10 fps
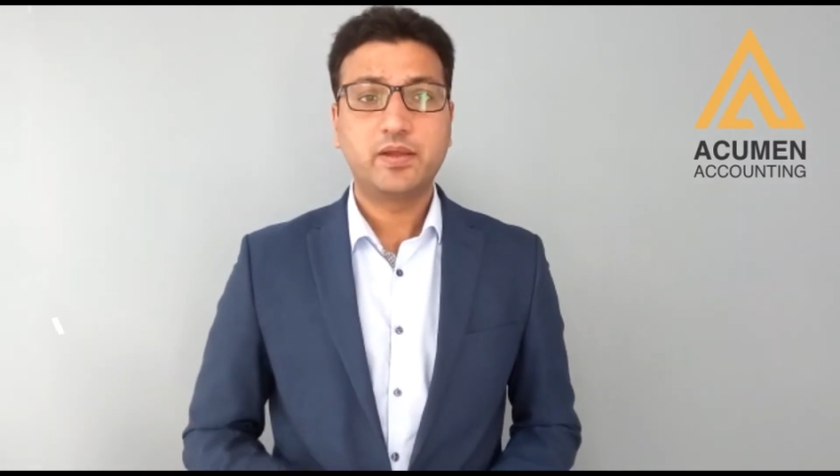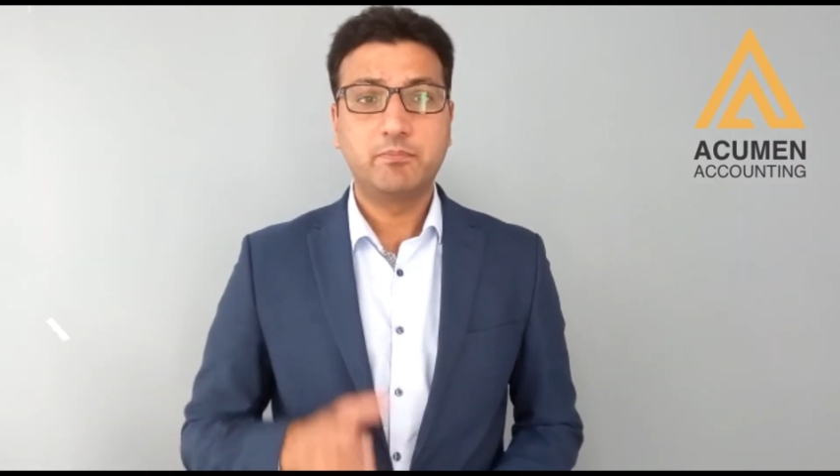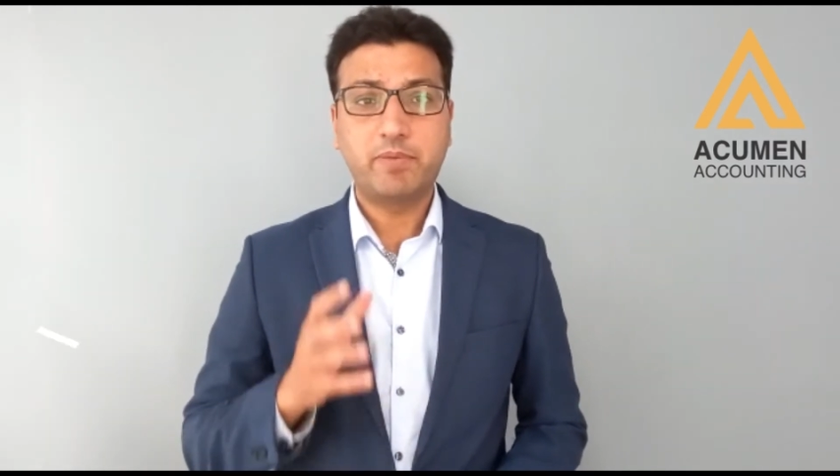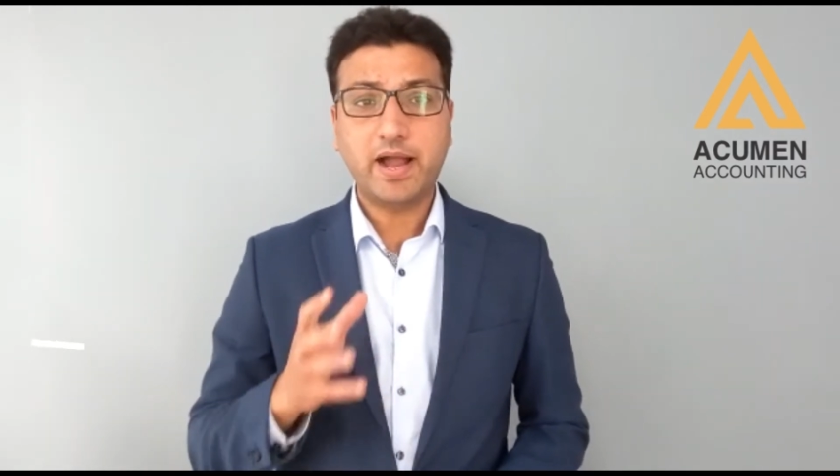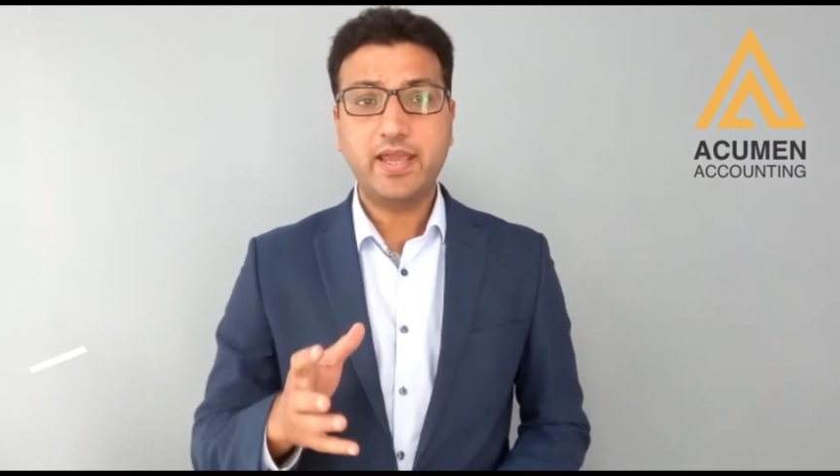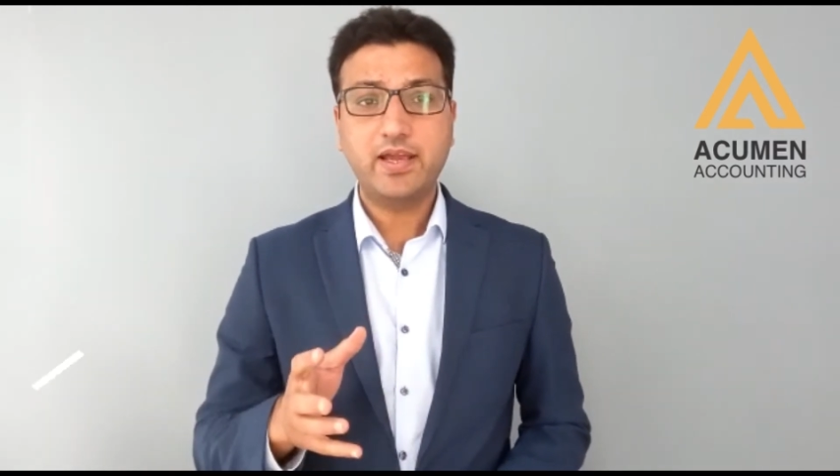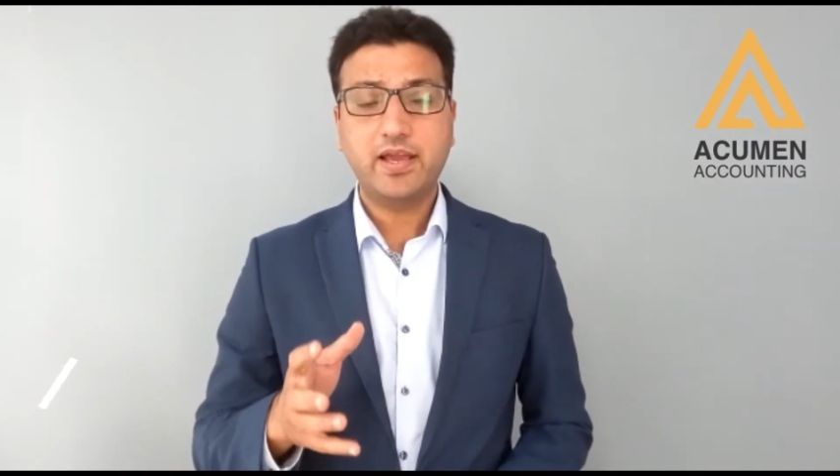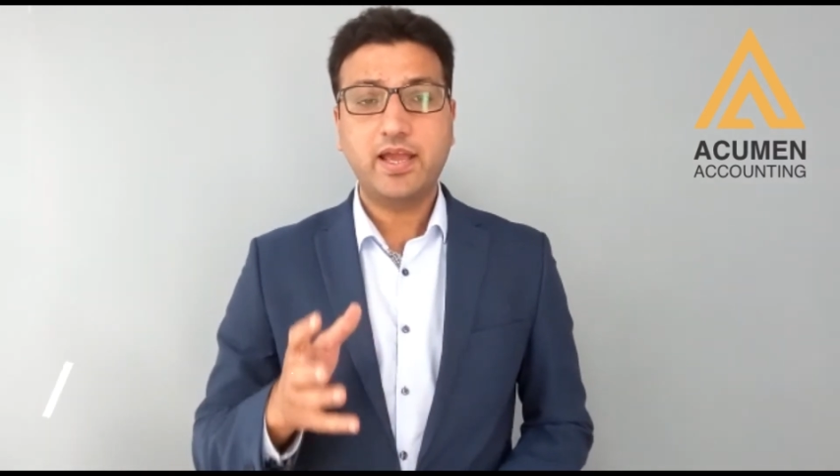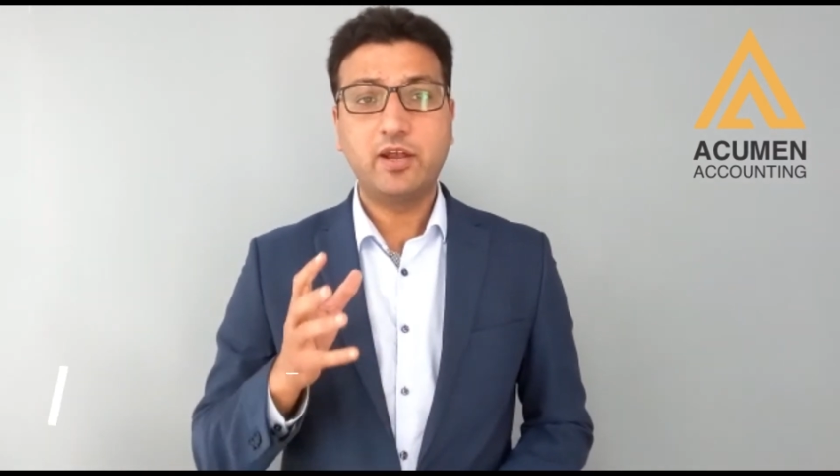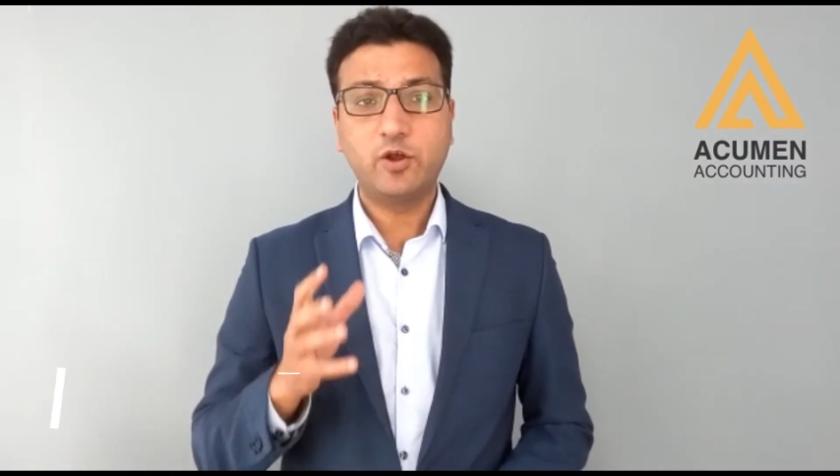buying
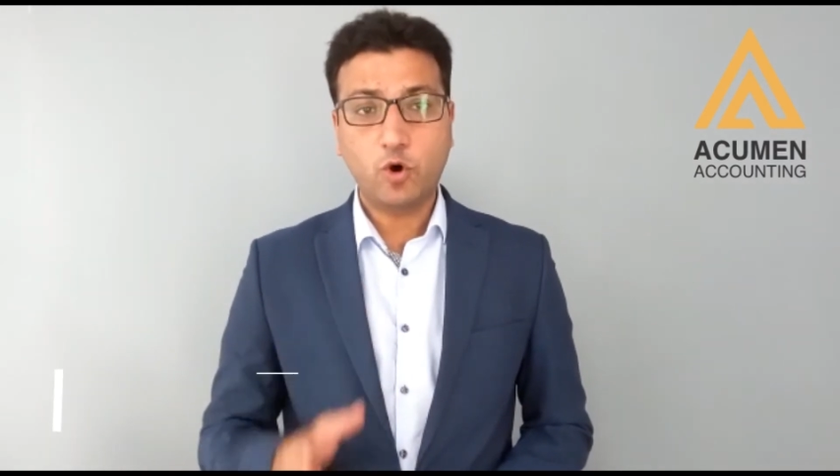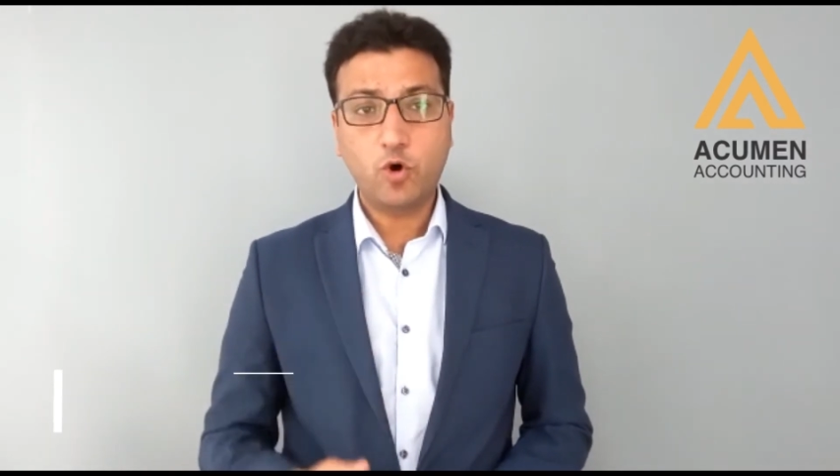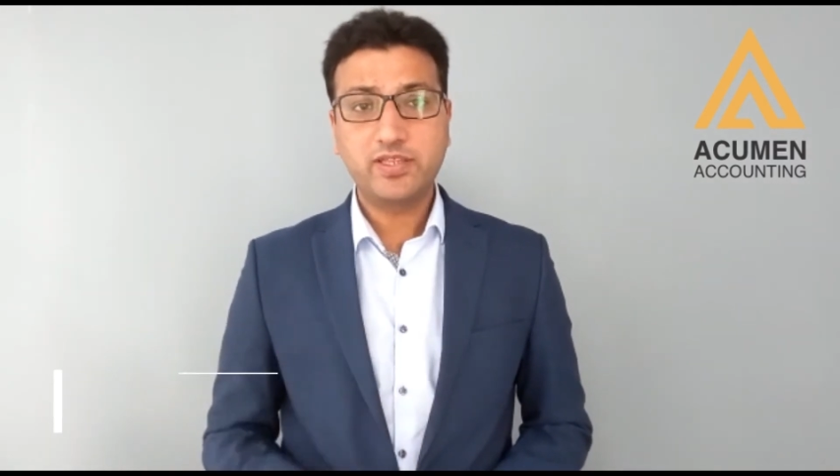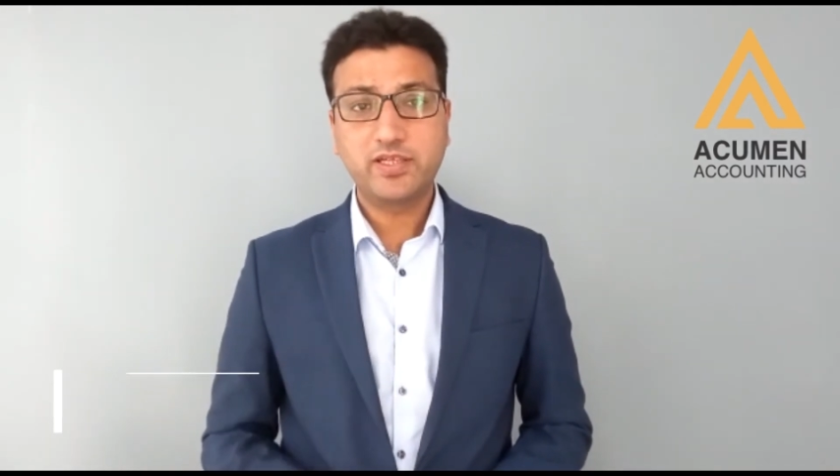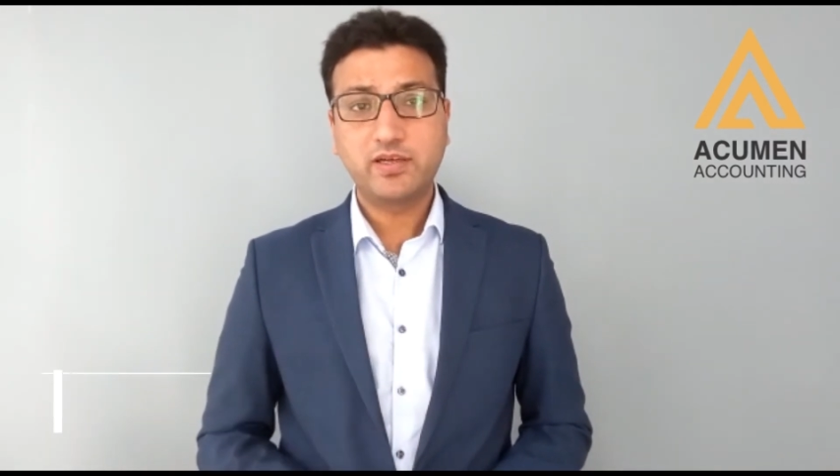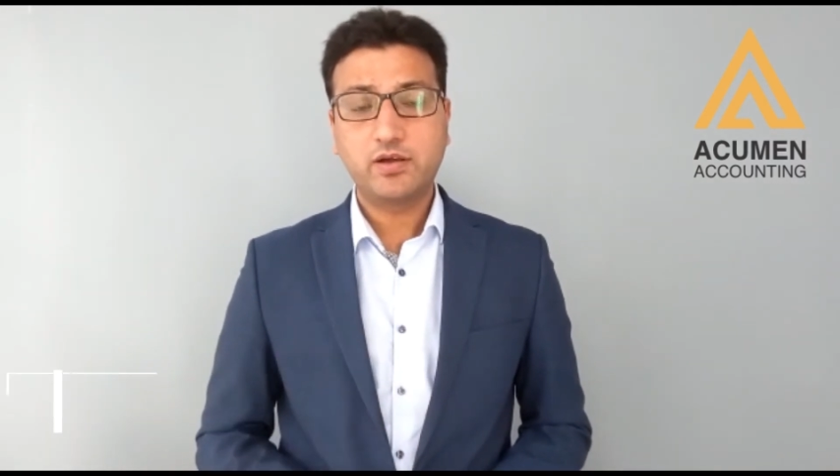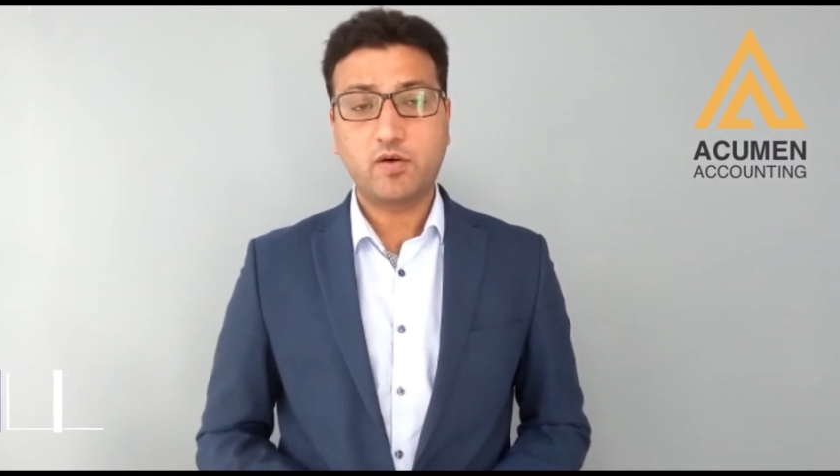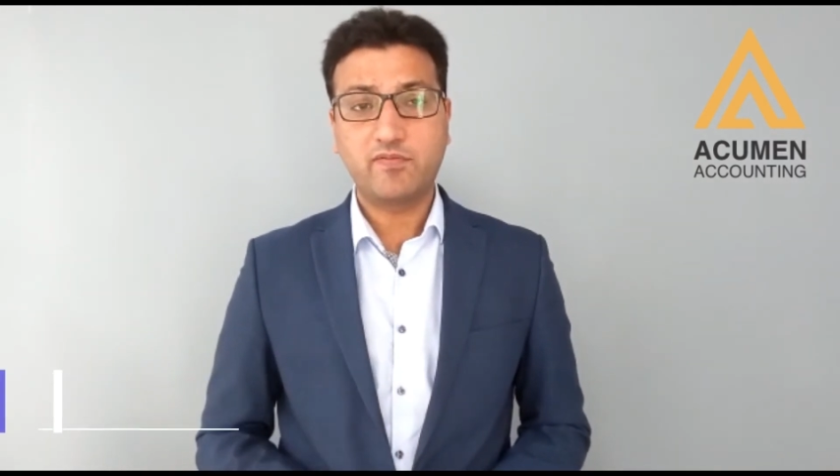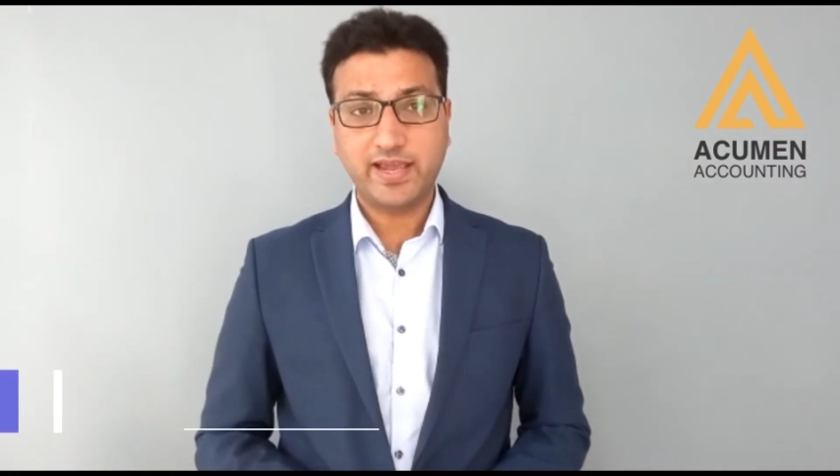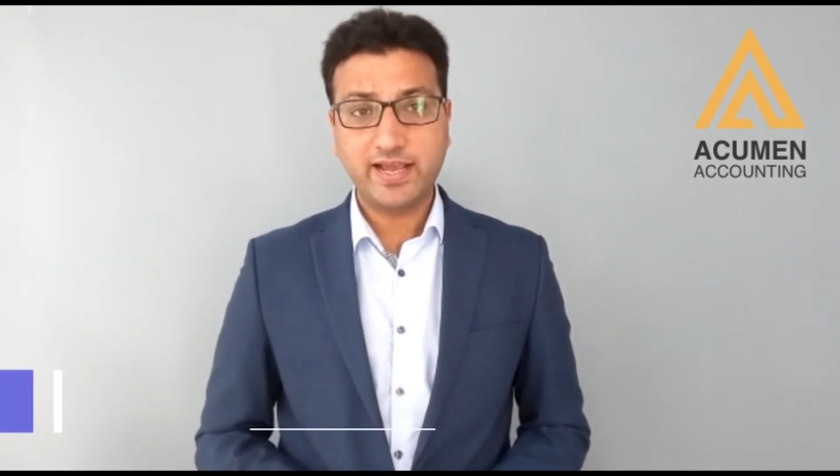in north
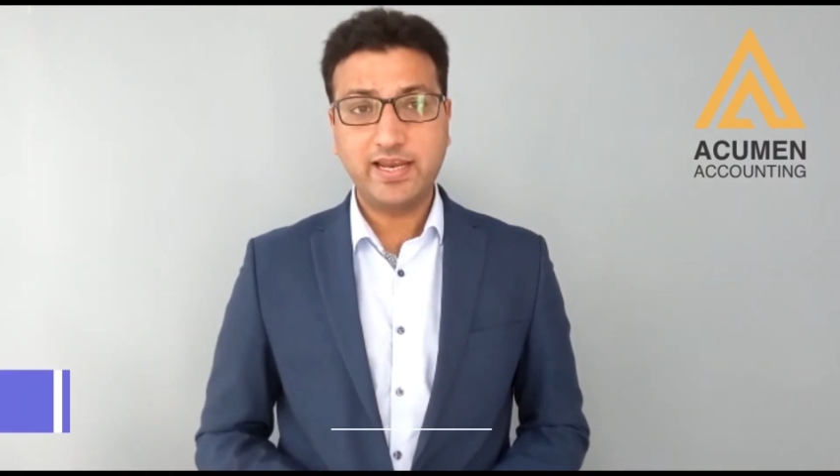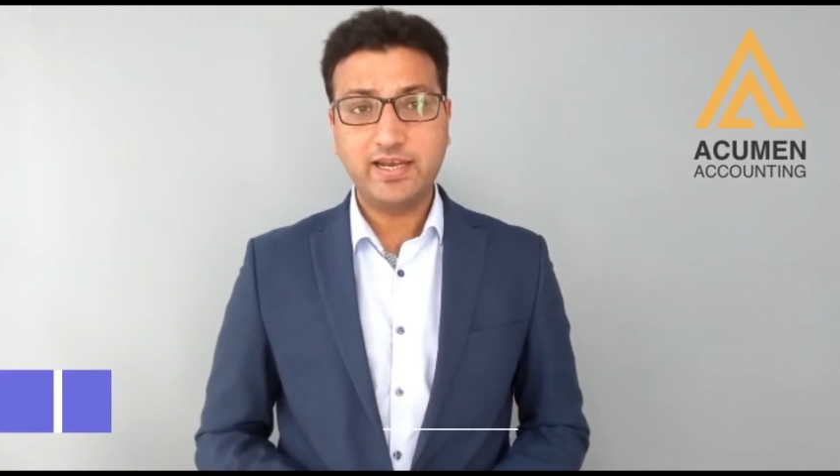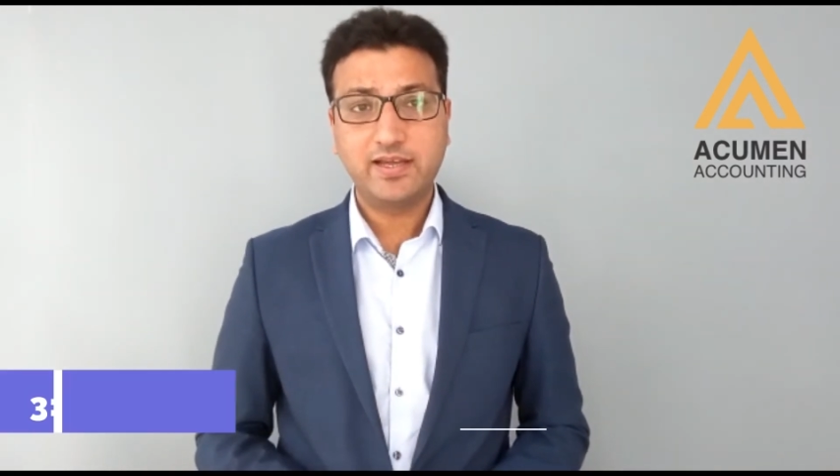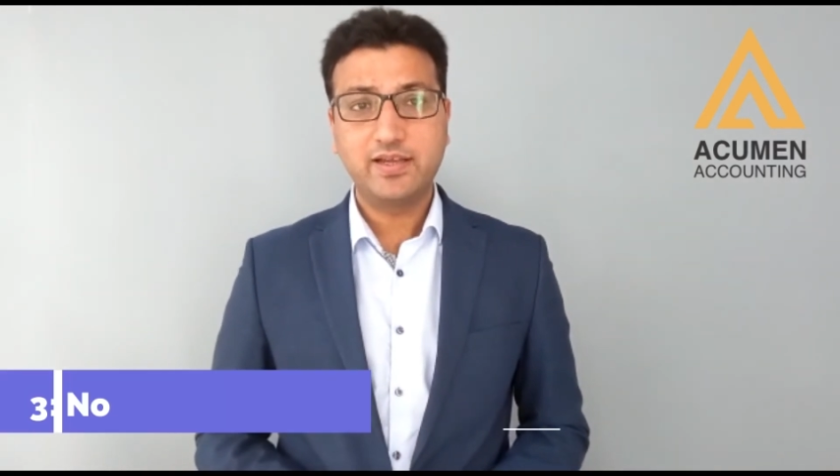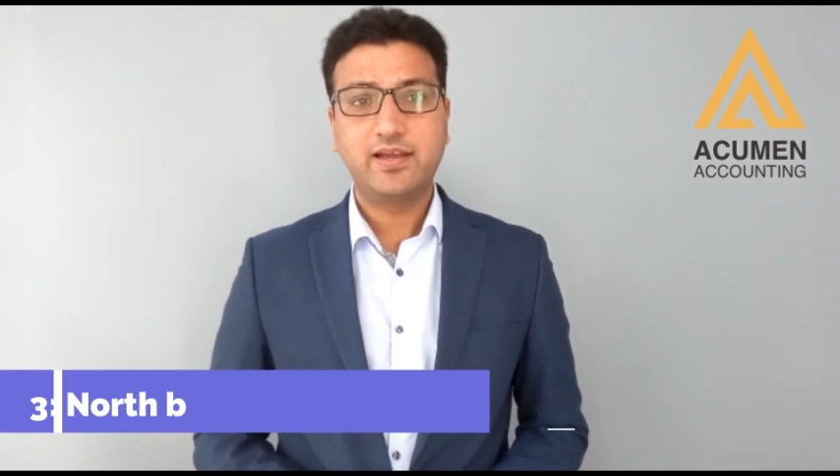of England